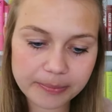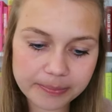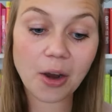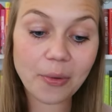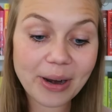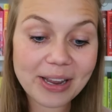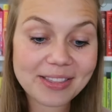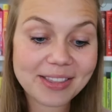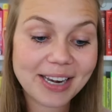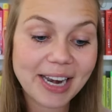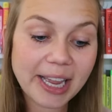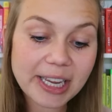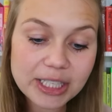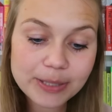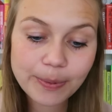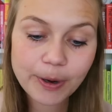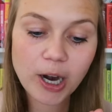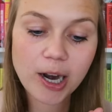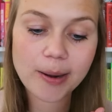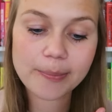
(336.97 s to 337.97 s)
All right, the
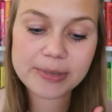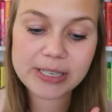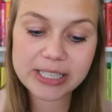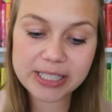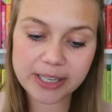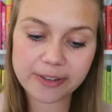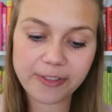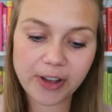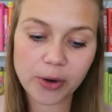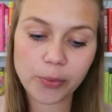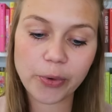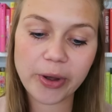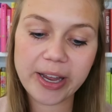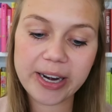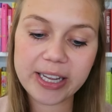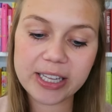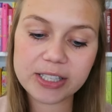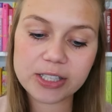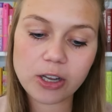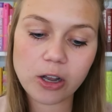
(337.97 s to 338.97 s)
next prompt is a fun
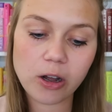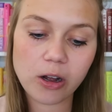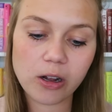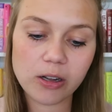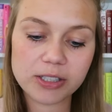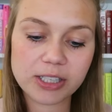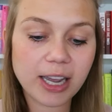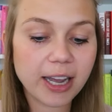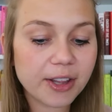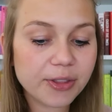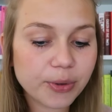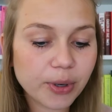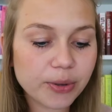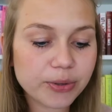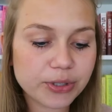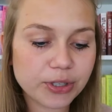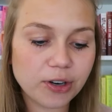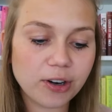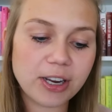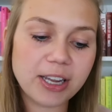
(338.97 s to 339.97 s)
one. It's called
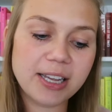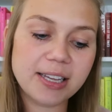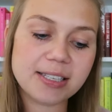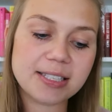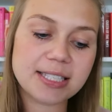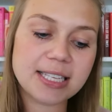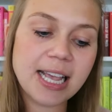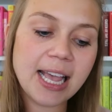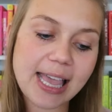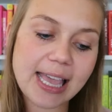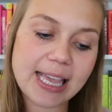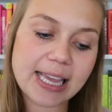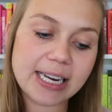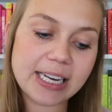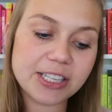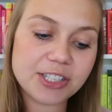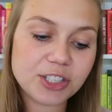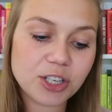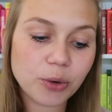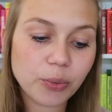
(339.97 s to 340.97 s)
Cutthroat Circus,
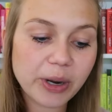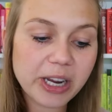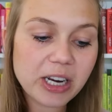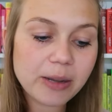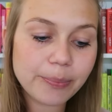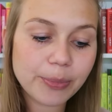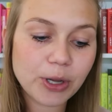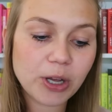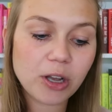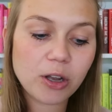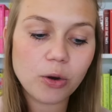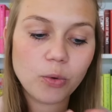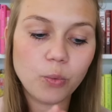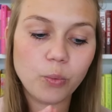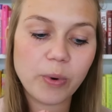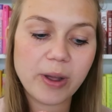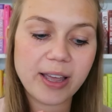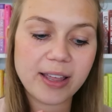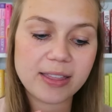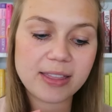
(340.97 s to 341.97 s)
and it's to read a book
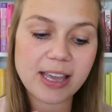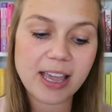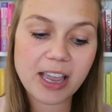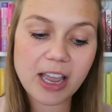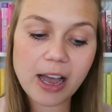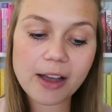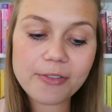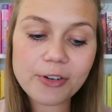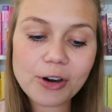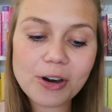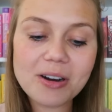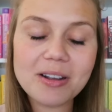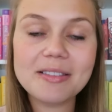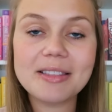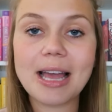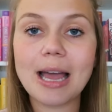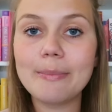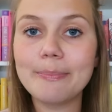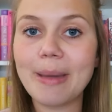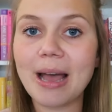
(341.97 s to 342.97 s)
with a cover
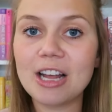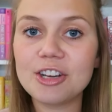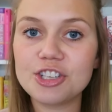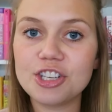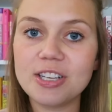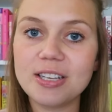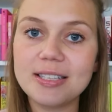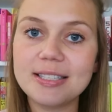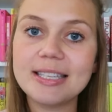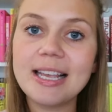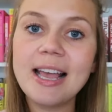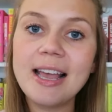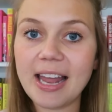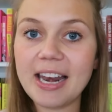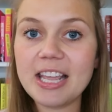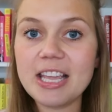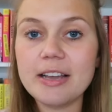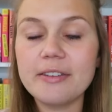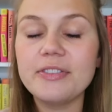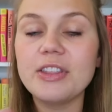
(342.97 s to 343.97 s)
that matches
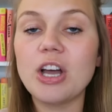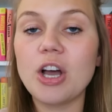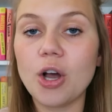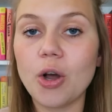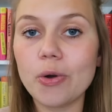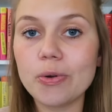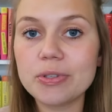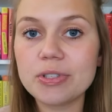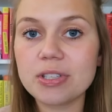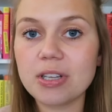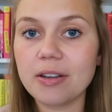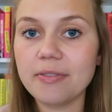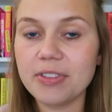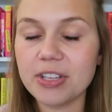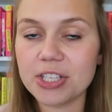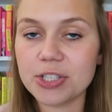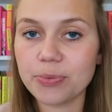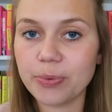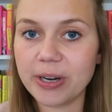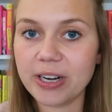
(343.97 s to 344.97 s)
any of the hosts of
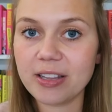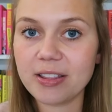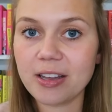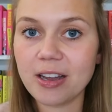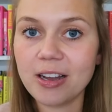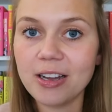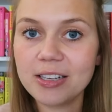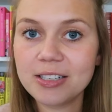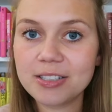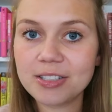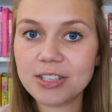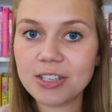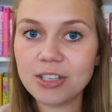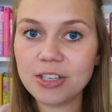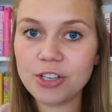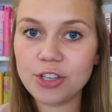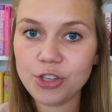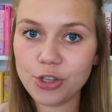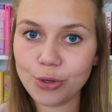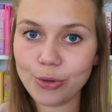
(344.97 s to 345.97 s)
this readathon's
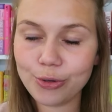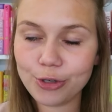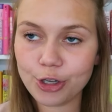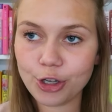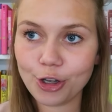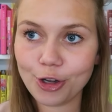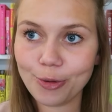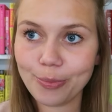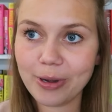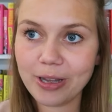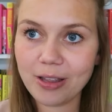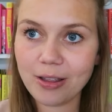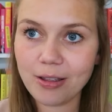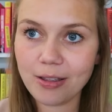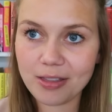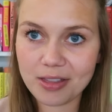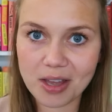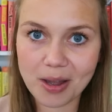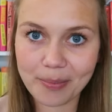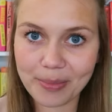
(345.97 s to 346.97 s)
YouTube
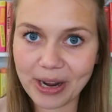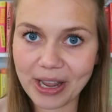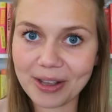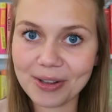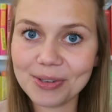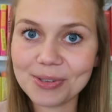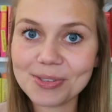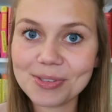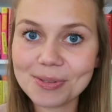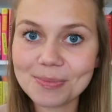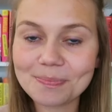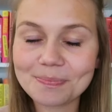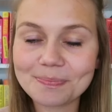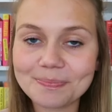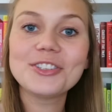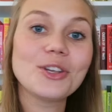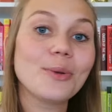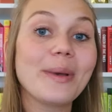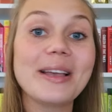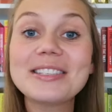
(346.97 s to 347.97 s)
thumbnails.
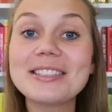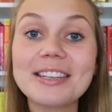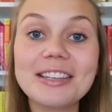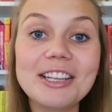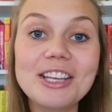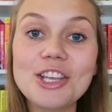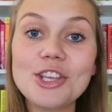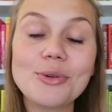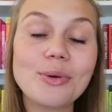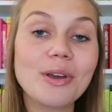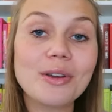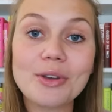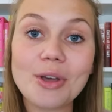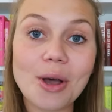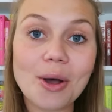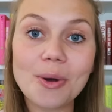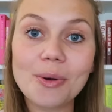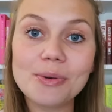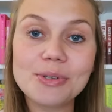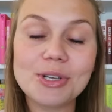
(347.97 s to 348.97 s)
So basically you can
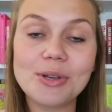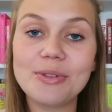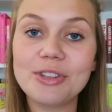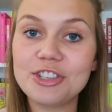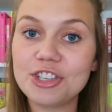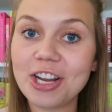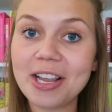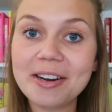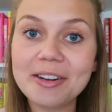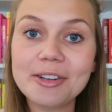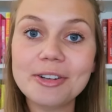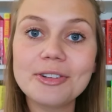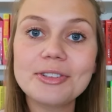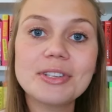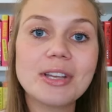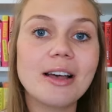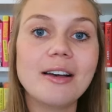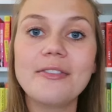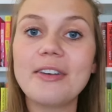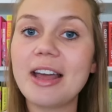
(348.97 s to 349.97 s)
go to the
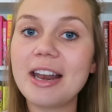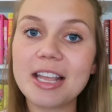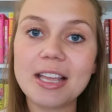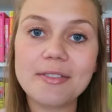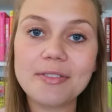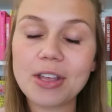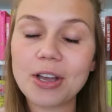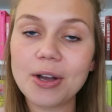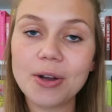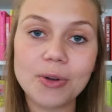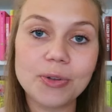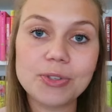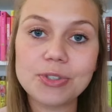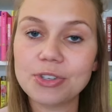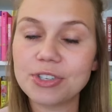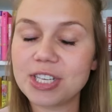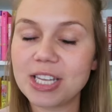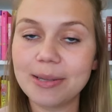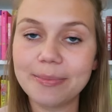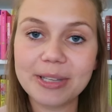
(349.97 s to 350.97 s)
channels of any of the hosts
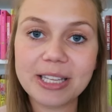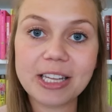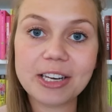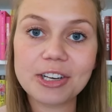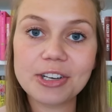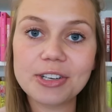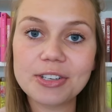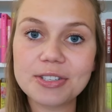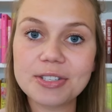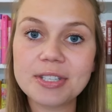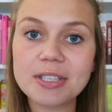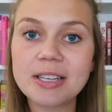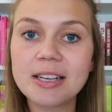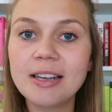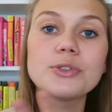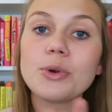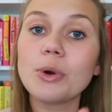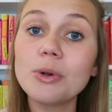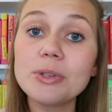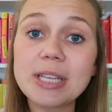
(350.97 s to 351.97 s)
or team leaders,
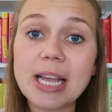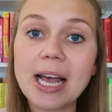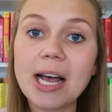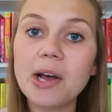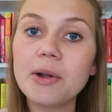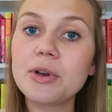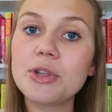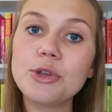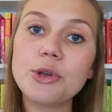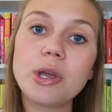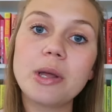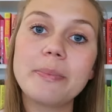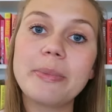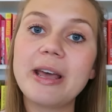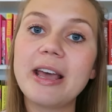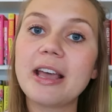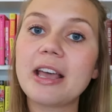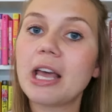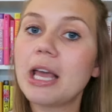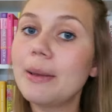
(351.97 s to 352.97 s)
scroll down, you can
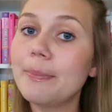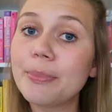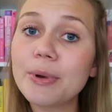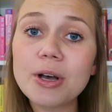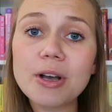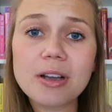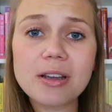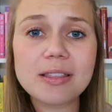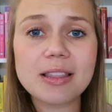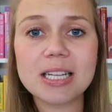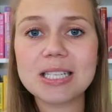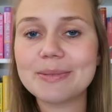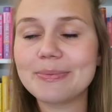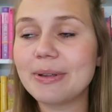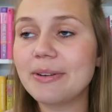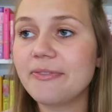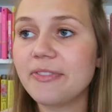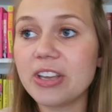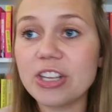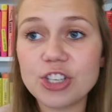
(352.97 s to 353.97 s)
pick a book that's
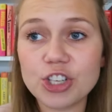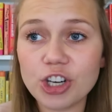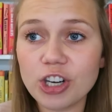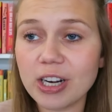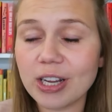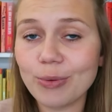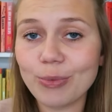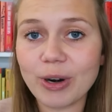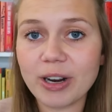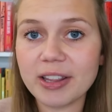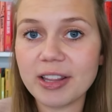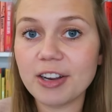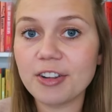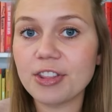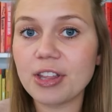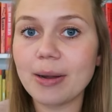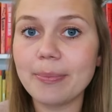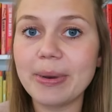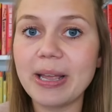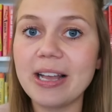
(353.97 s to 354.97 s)
been featured in one of their
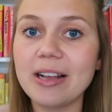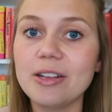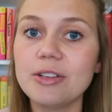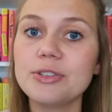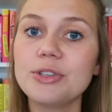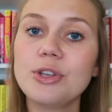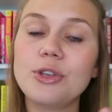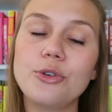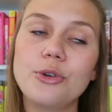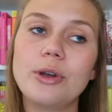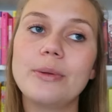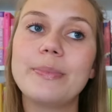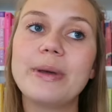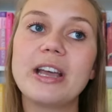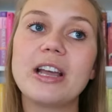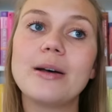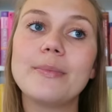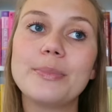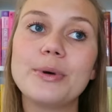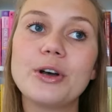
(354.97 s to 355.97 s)
thumbnails. You can
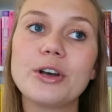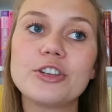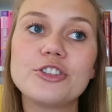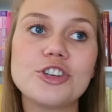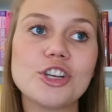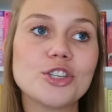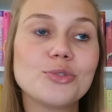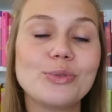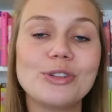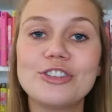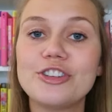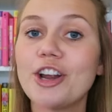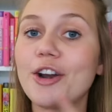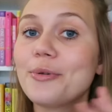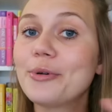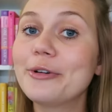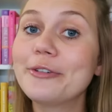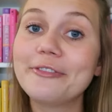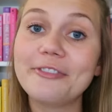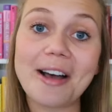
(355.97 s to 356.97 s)
pick a book just with
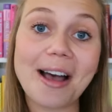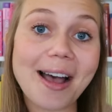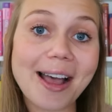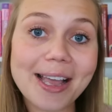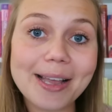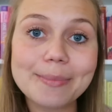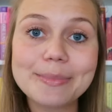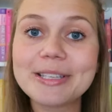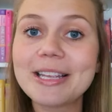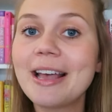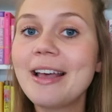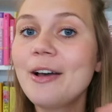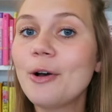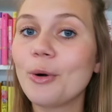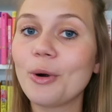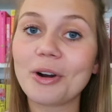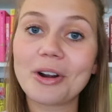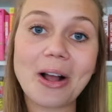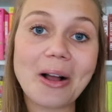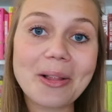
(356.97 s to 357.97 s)
general vibes
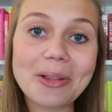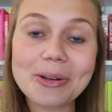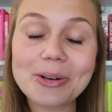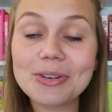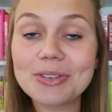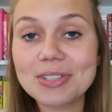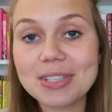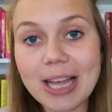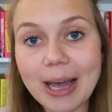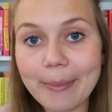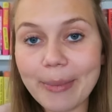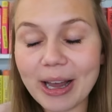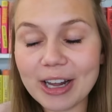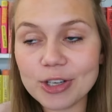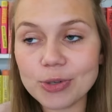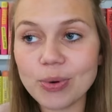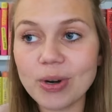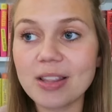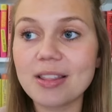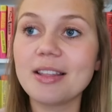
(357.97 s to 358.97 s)
or colors that
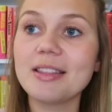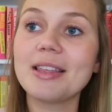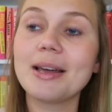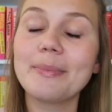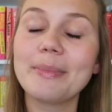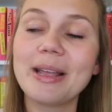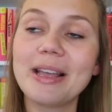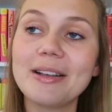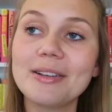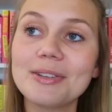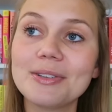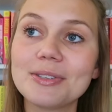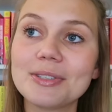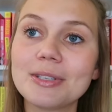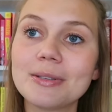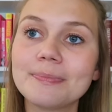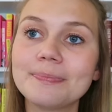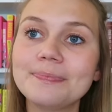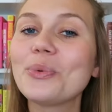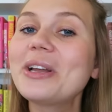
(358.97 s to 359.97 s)
match one of the
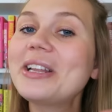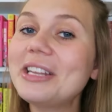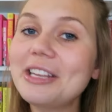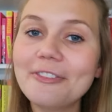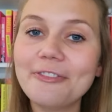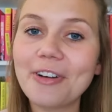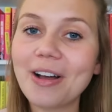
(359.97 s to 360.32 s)
thumbnails. Really